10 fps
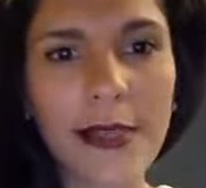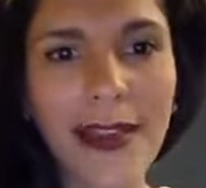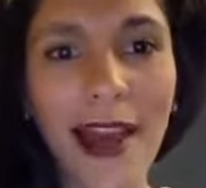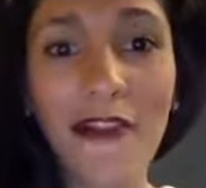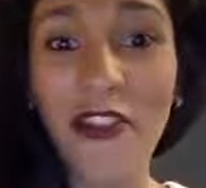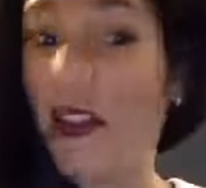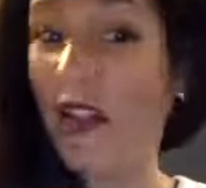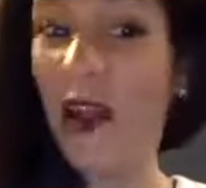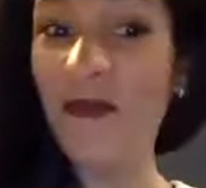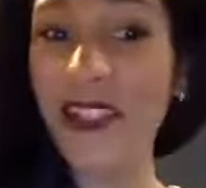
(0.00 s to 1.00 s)
And I feel
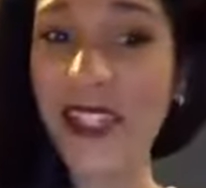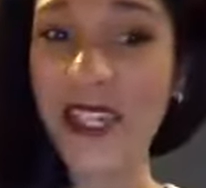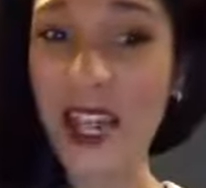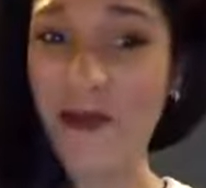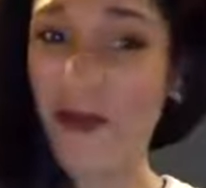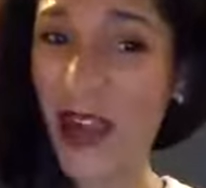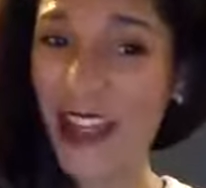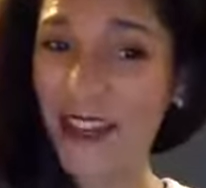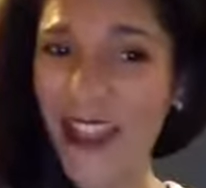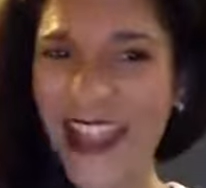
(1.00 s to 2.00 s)
accomplished in every
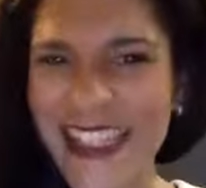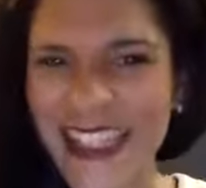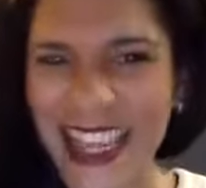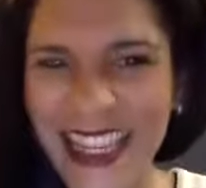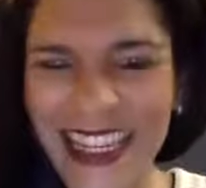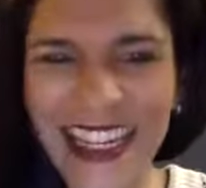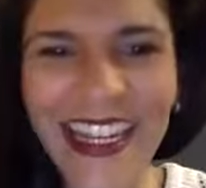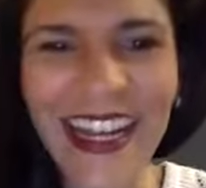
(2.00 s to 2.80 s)
bite of that steak.